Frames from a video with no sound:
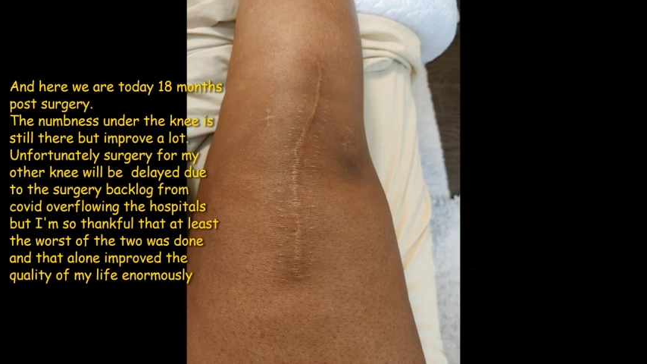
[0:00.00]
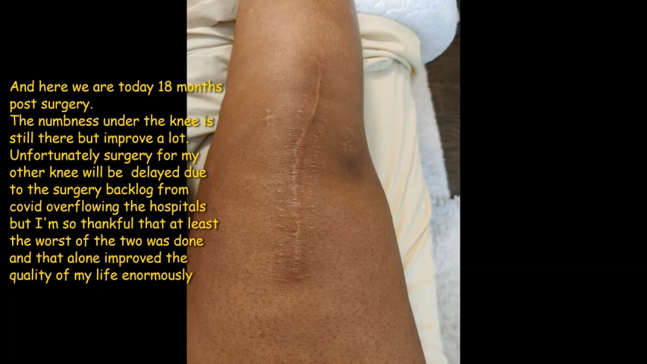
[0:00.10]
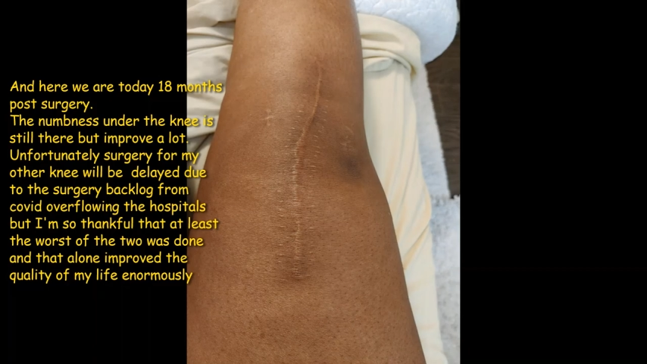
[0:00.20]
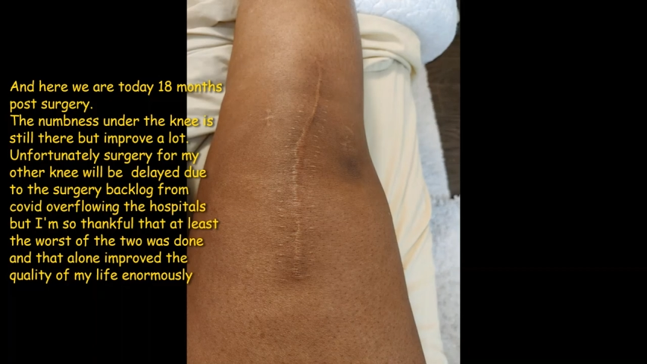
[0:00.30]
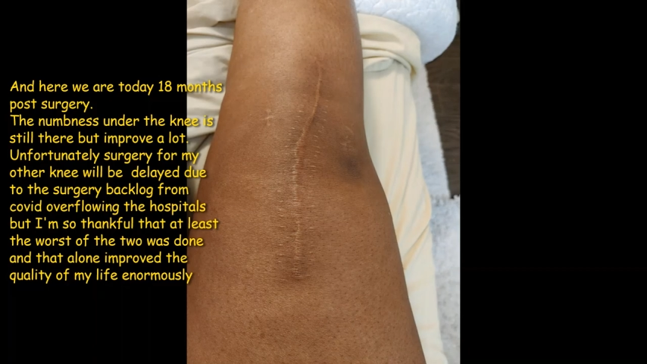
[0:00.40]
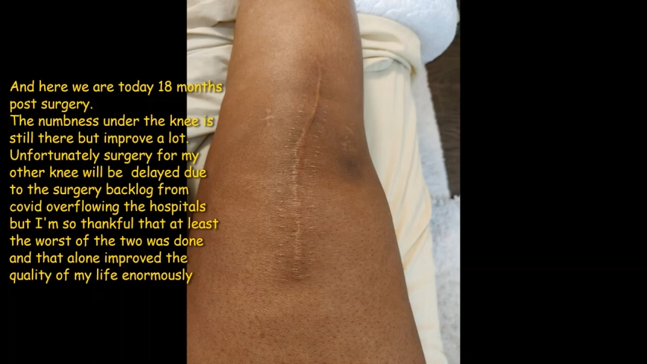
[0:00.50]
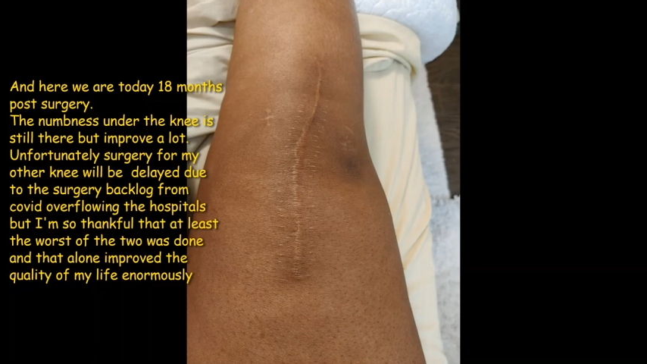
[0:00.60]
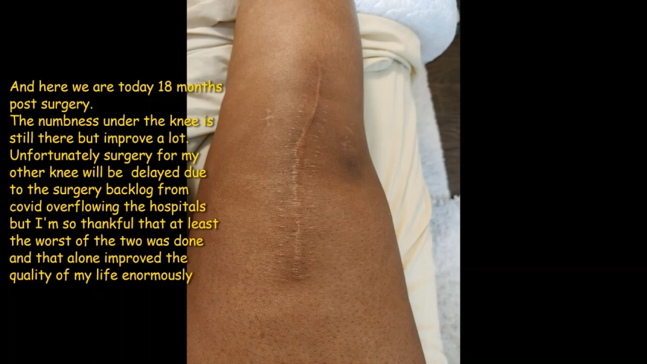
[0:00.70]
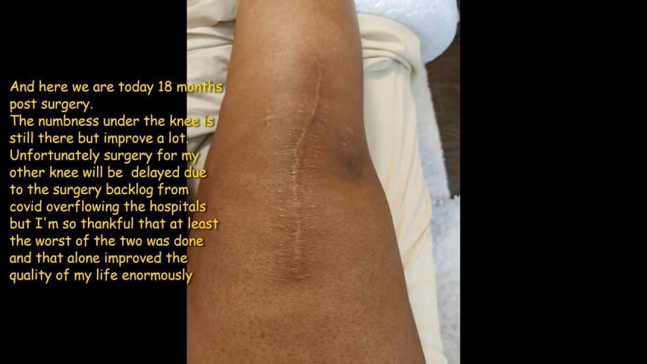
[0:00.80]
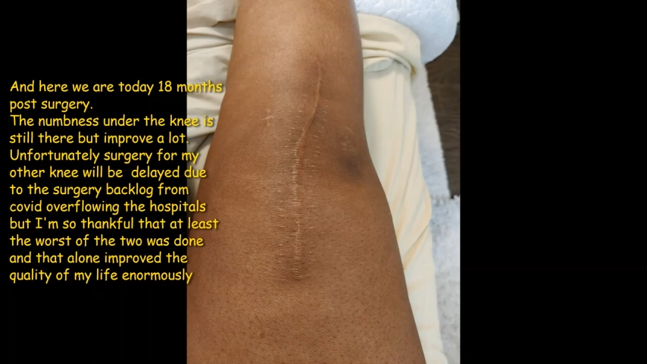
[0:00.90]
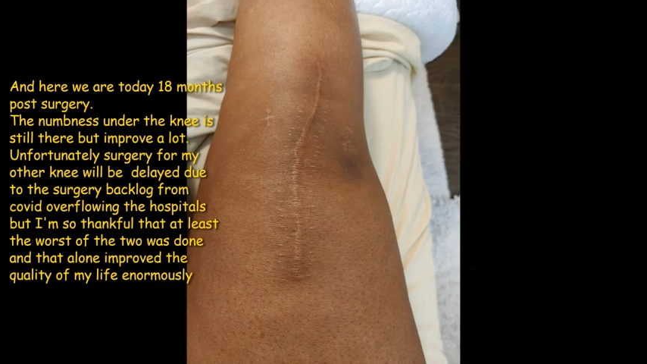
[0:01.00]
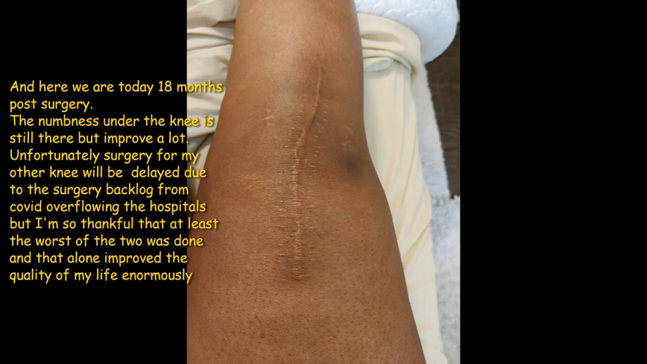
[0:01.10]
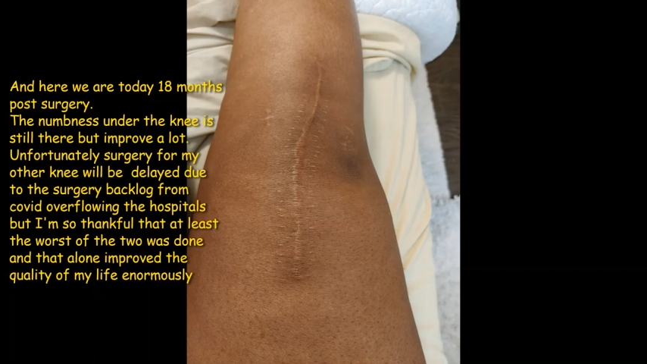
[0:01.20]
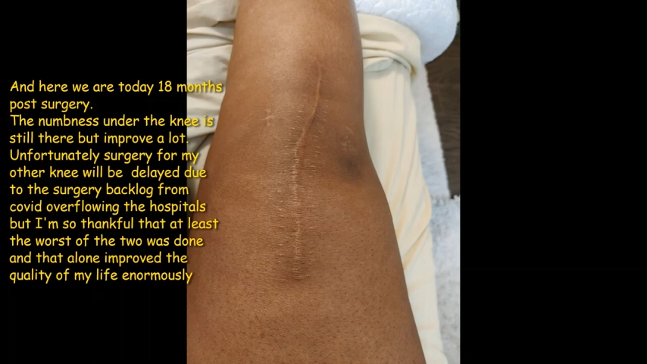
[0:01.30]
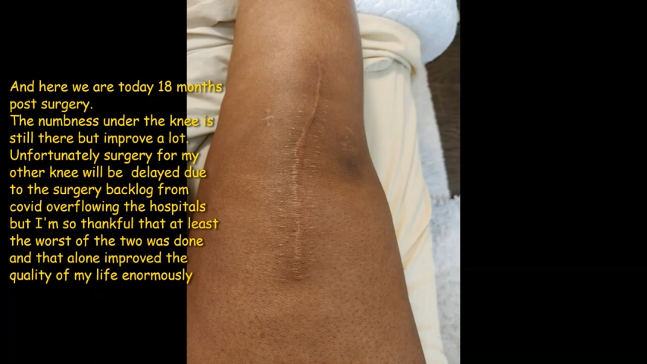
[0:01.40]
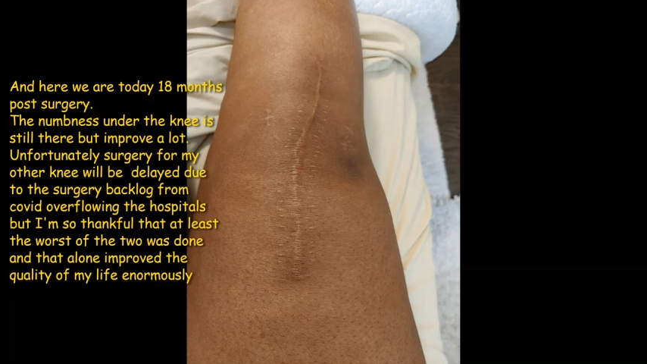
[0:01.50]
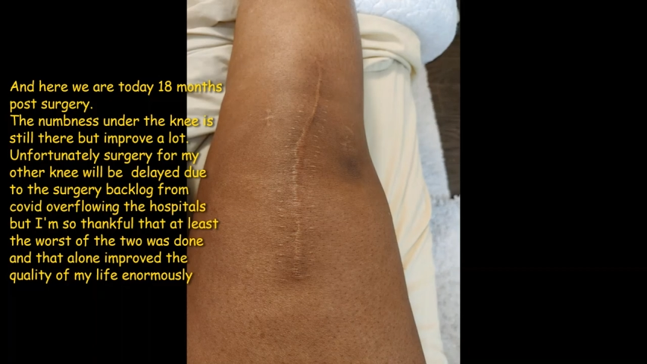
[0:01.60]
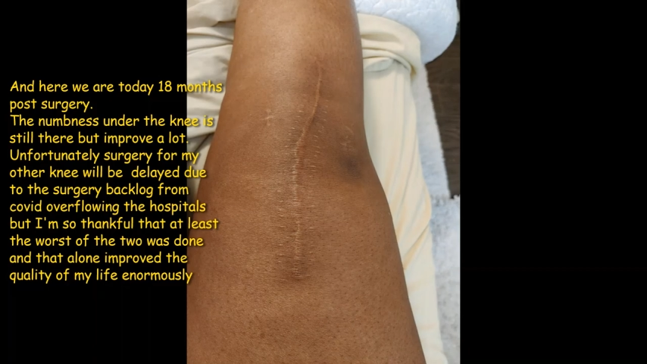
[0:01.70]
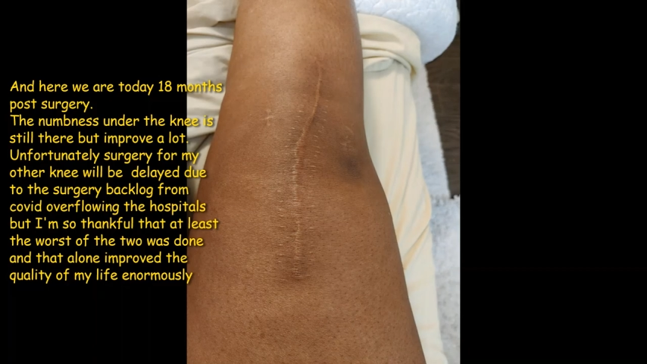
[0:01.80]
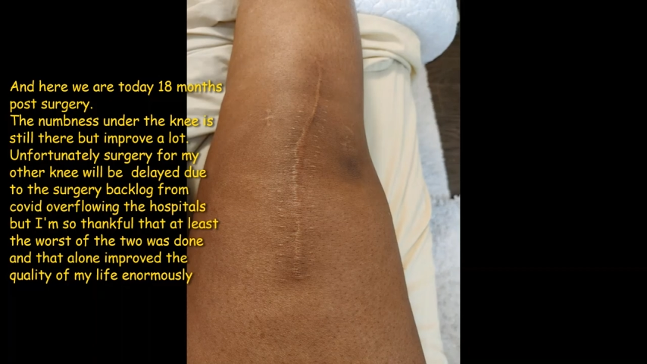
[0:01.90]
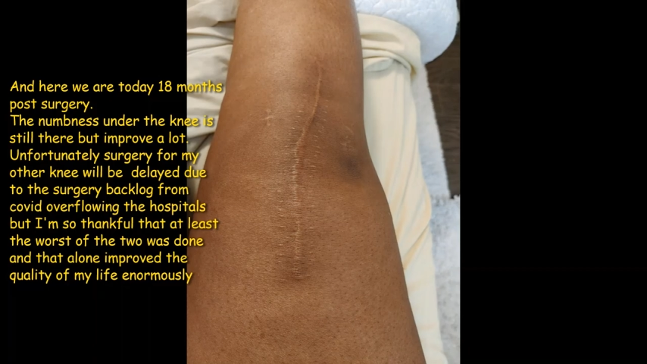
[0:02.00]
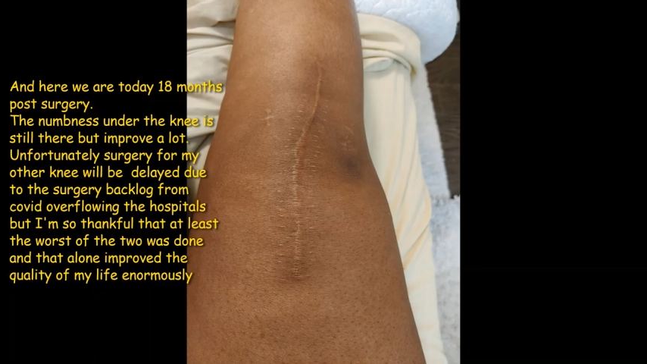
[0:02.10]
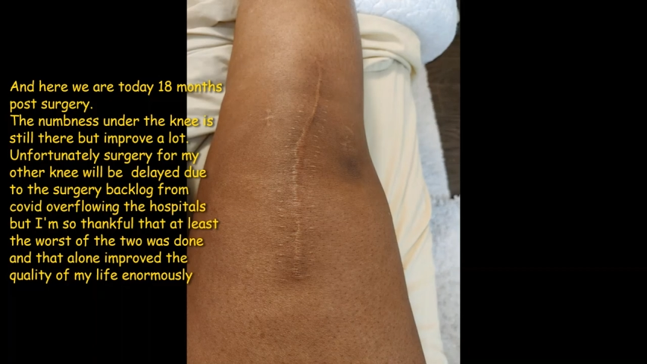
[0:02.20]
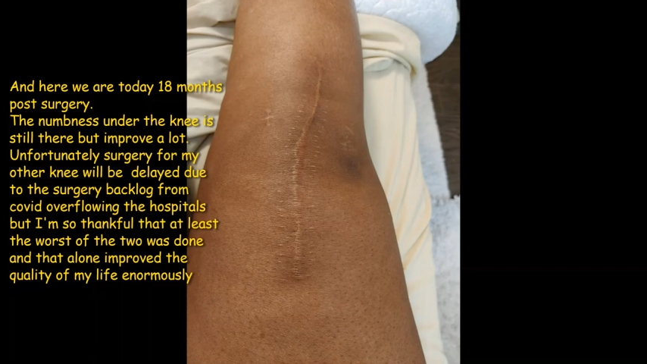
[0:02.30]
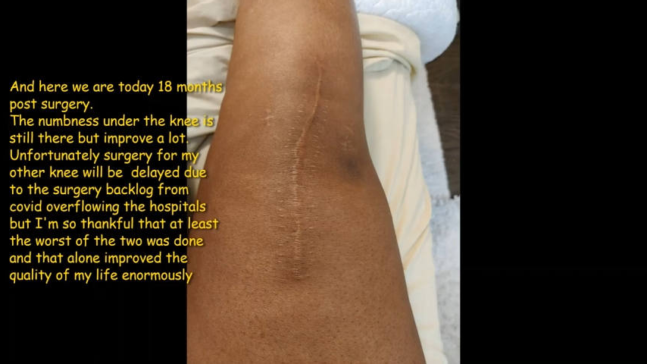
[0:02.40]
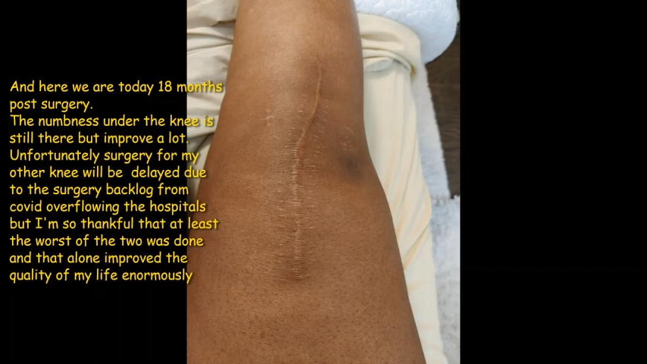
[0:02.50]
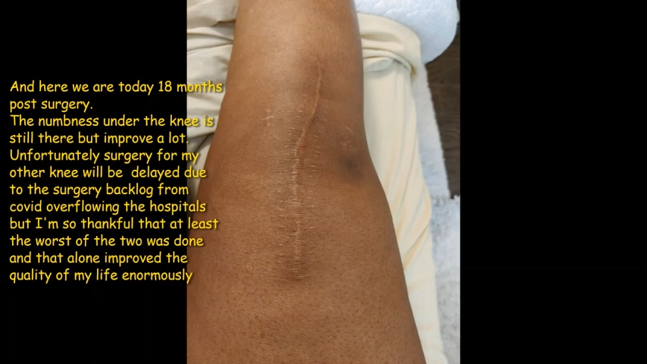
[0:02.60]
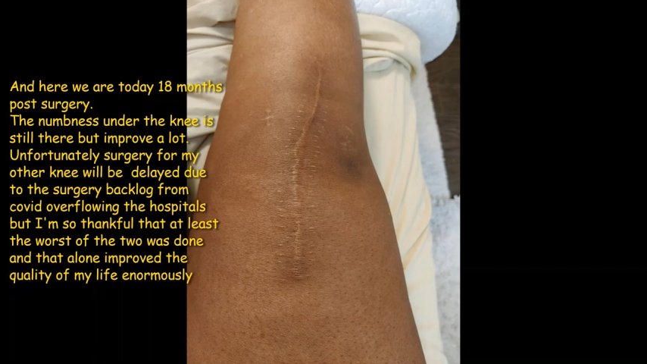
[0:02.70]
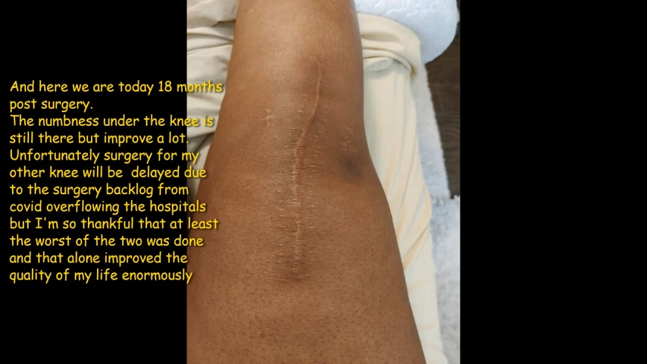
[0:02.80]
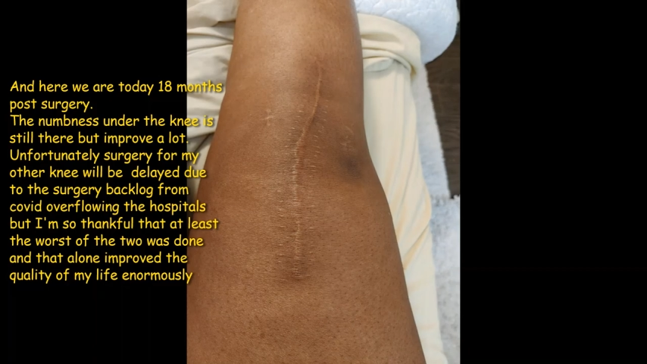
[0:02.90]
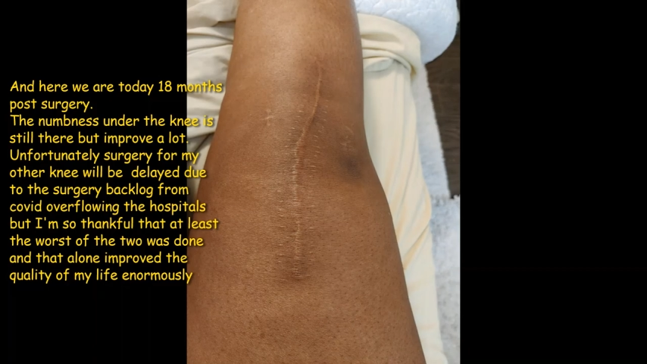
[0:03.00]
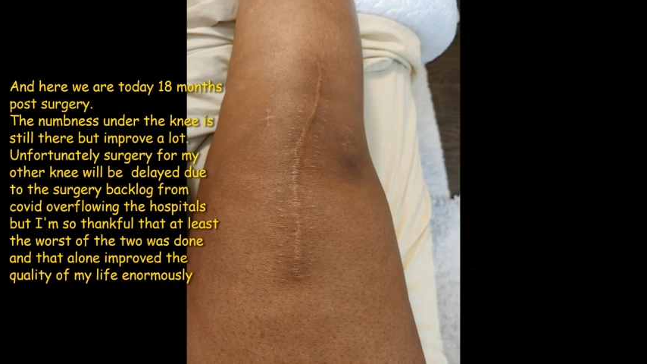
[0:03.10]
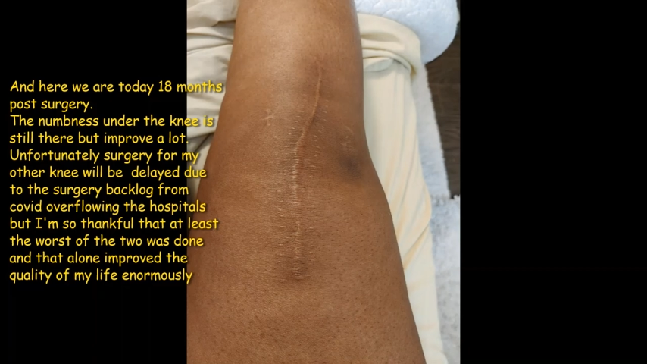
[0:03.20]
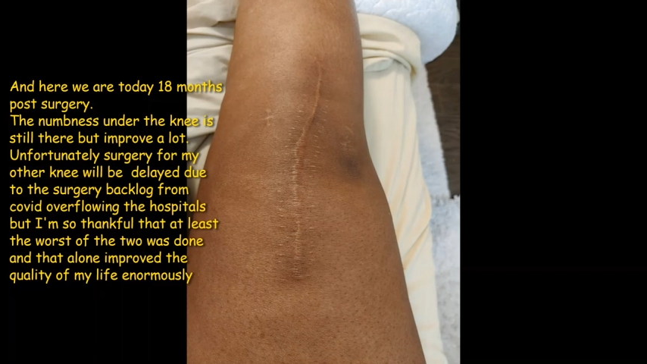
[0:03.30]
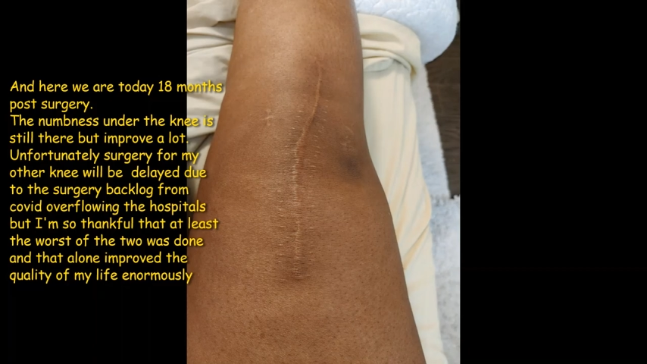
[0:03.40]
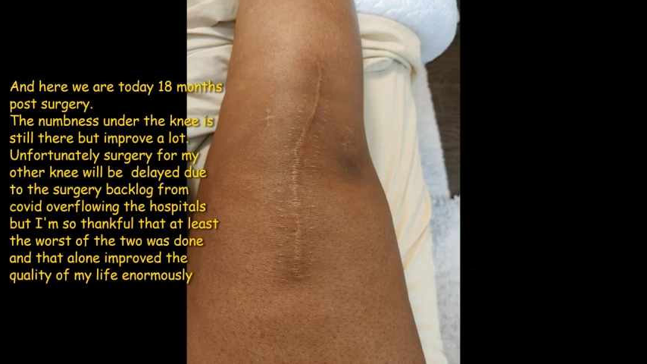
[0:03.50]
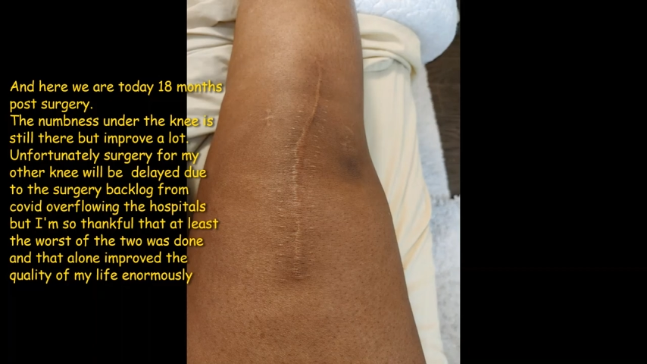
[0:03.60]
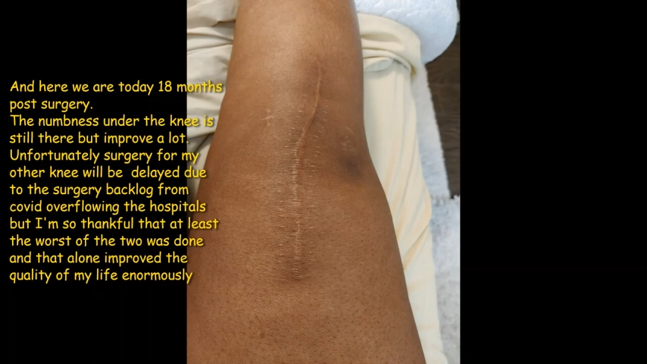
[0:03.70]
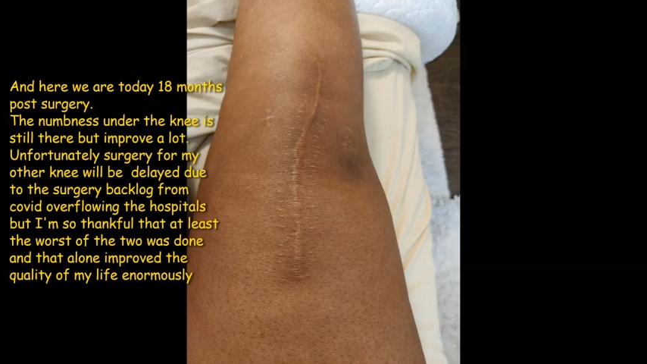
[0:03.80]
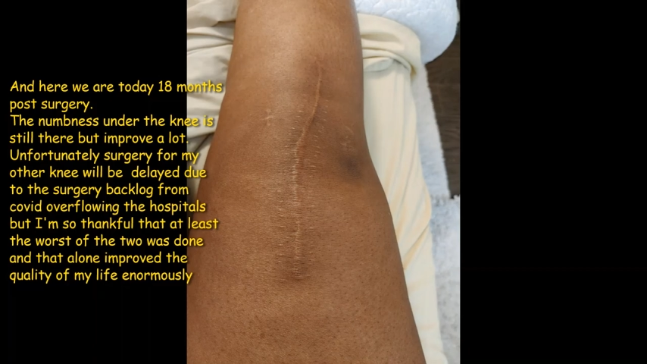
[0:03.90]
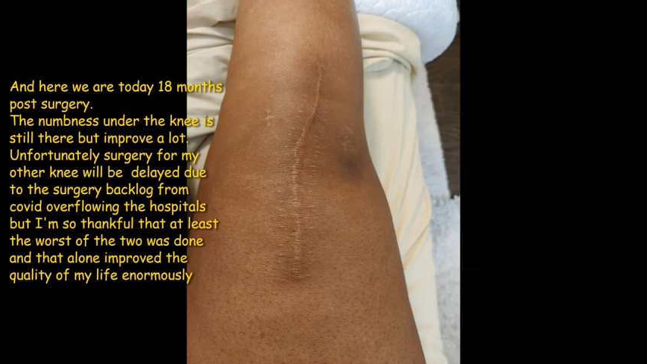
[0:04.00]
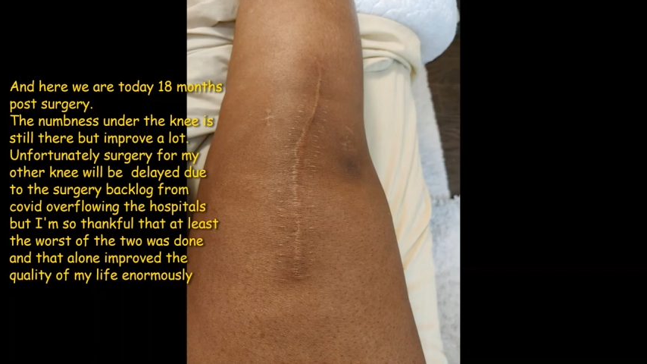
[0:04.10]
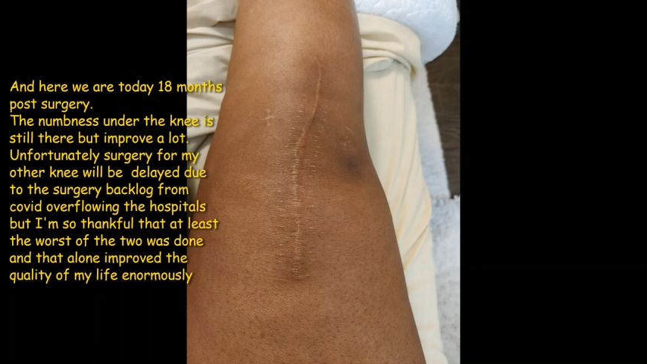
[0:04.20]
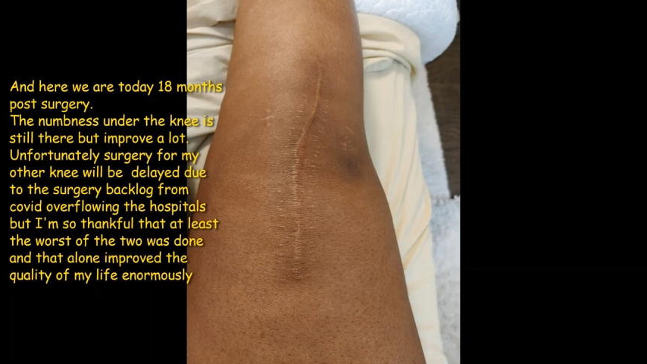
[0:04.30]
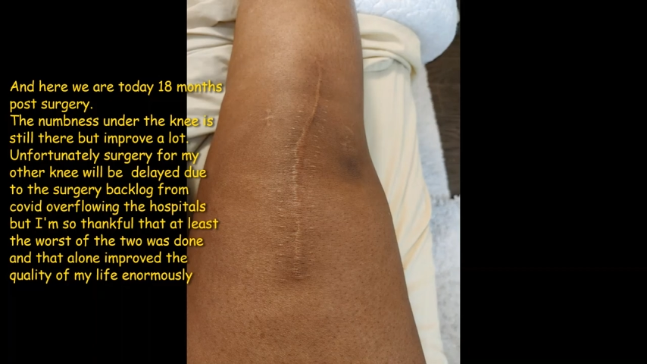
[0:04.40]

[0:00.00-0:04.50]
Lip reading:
No face is visible, so there are no lips to read.